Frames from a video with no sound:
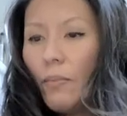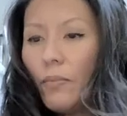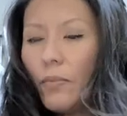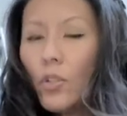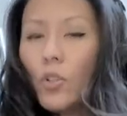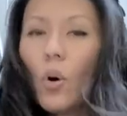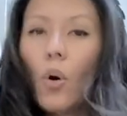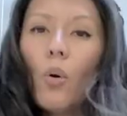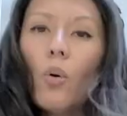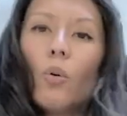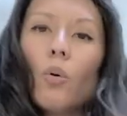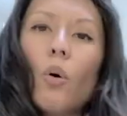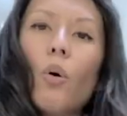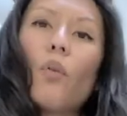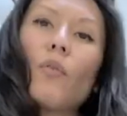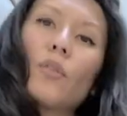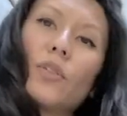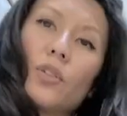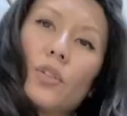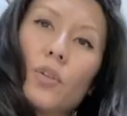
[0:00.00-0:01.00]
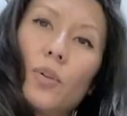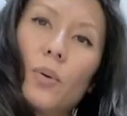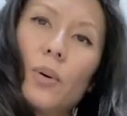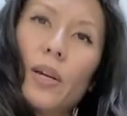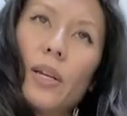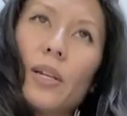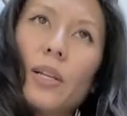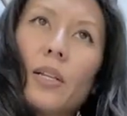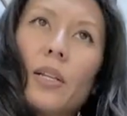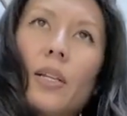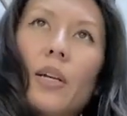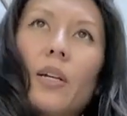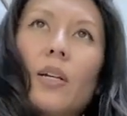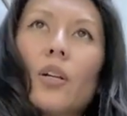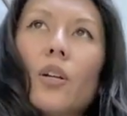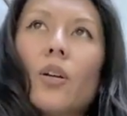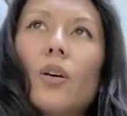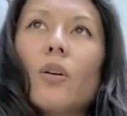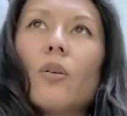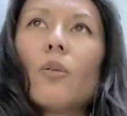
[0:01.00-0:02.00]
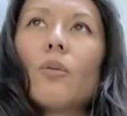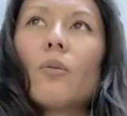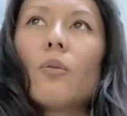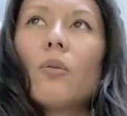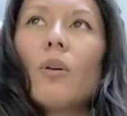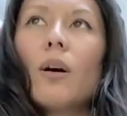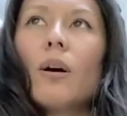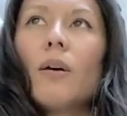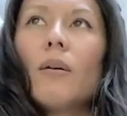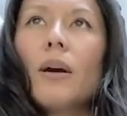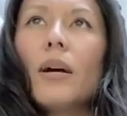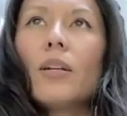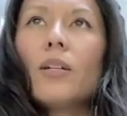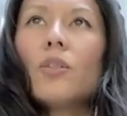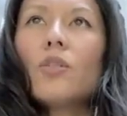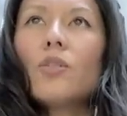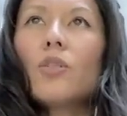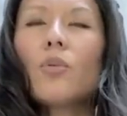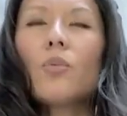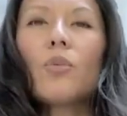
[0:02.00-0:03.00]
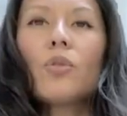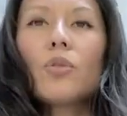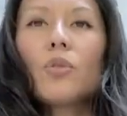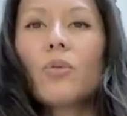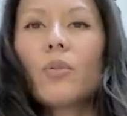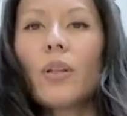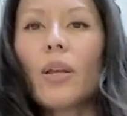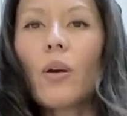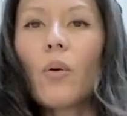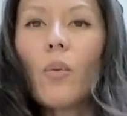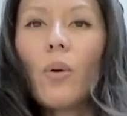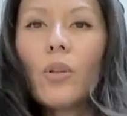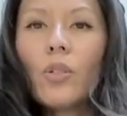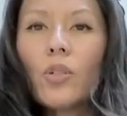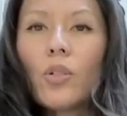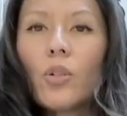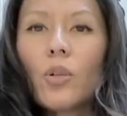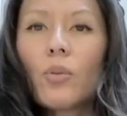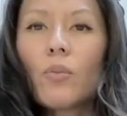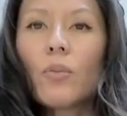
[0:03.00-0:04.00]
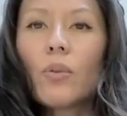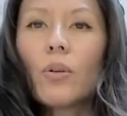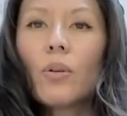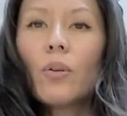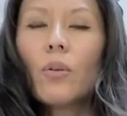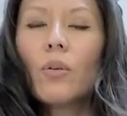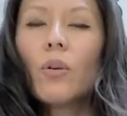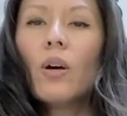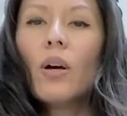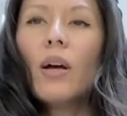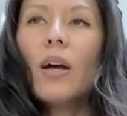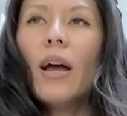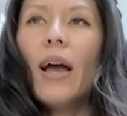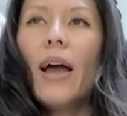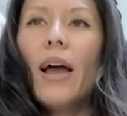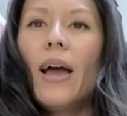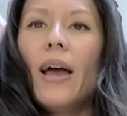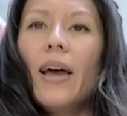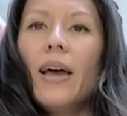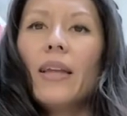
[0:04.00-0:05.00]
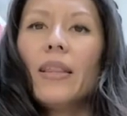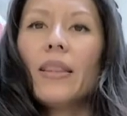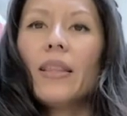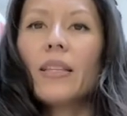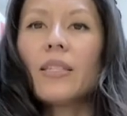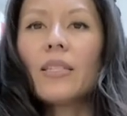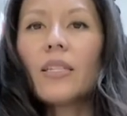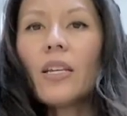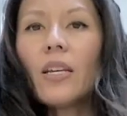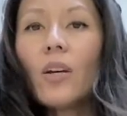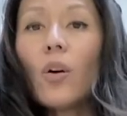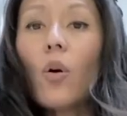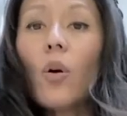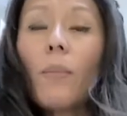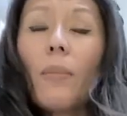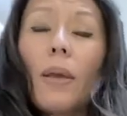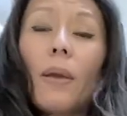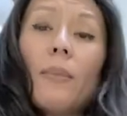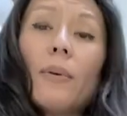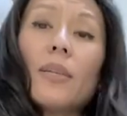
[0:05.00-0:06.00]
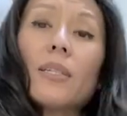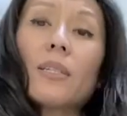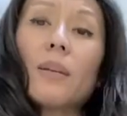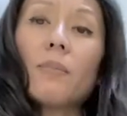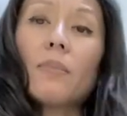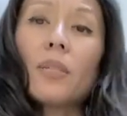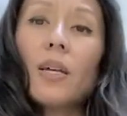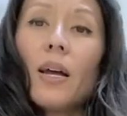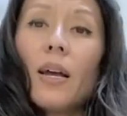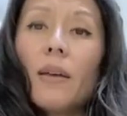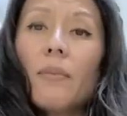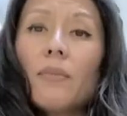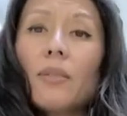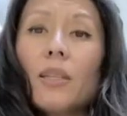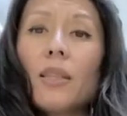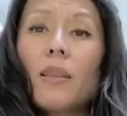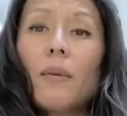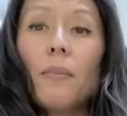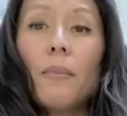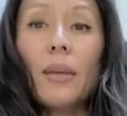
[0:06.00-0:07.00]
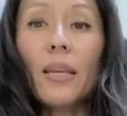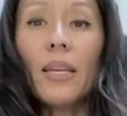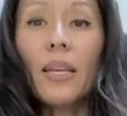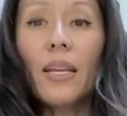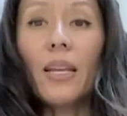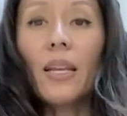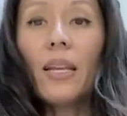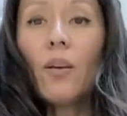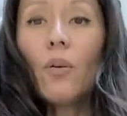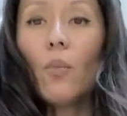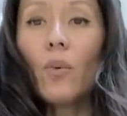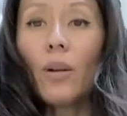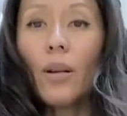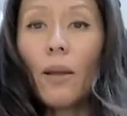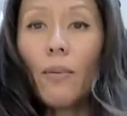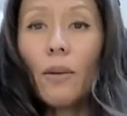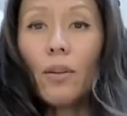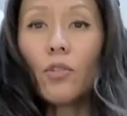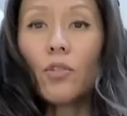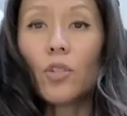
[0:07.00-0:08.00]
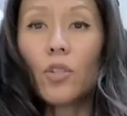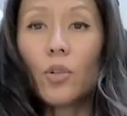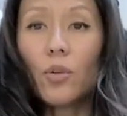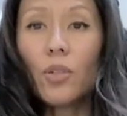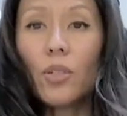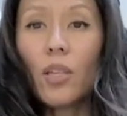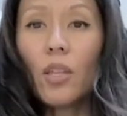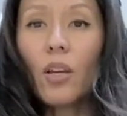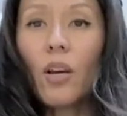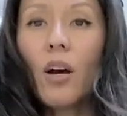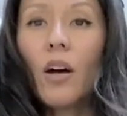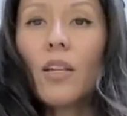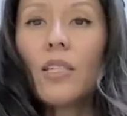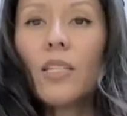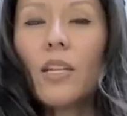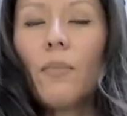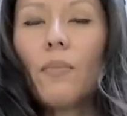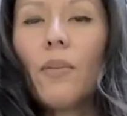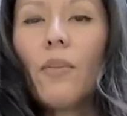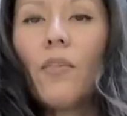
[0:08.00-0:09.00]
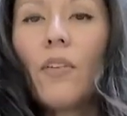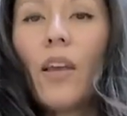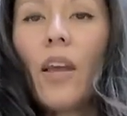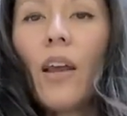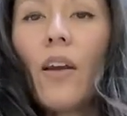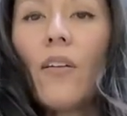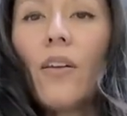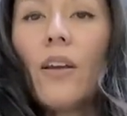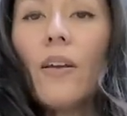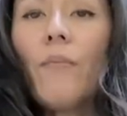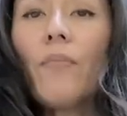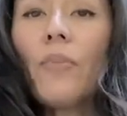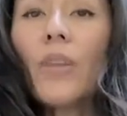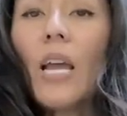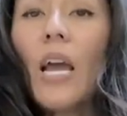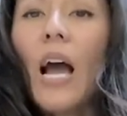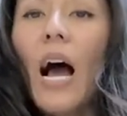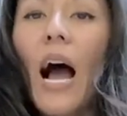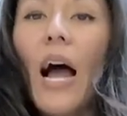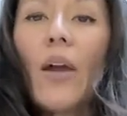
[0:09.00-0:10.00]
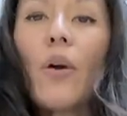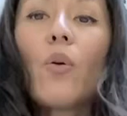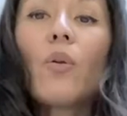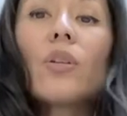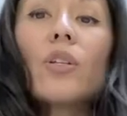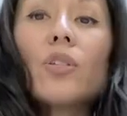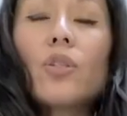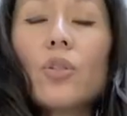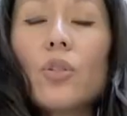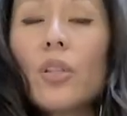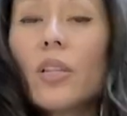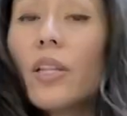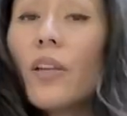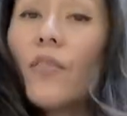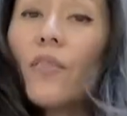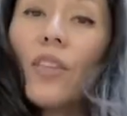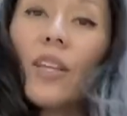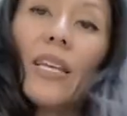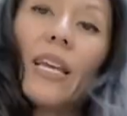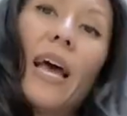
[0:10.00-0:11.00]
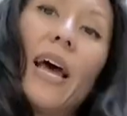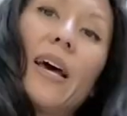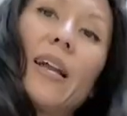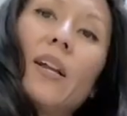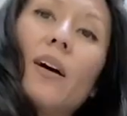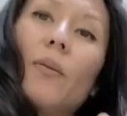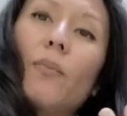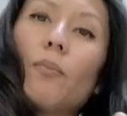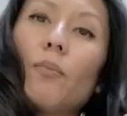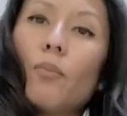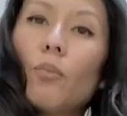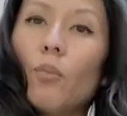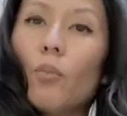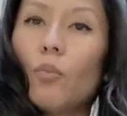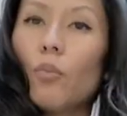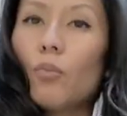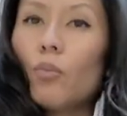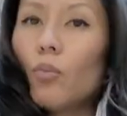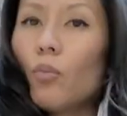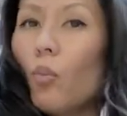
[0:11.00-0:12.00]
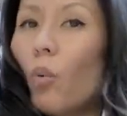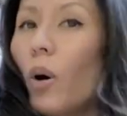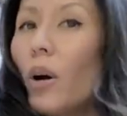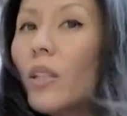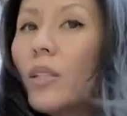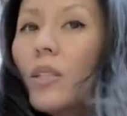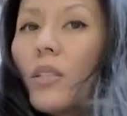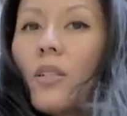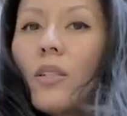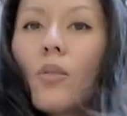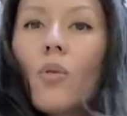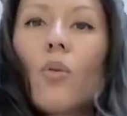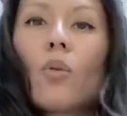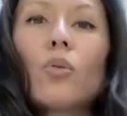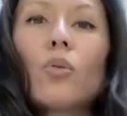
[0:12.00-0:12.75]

Don't overdo it. You know, I usually will do like 1 churu and that's it. Or maybe sometimes in the beginning when I'm introducing the concept of carry, I only lift the cat up once,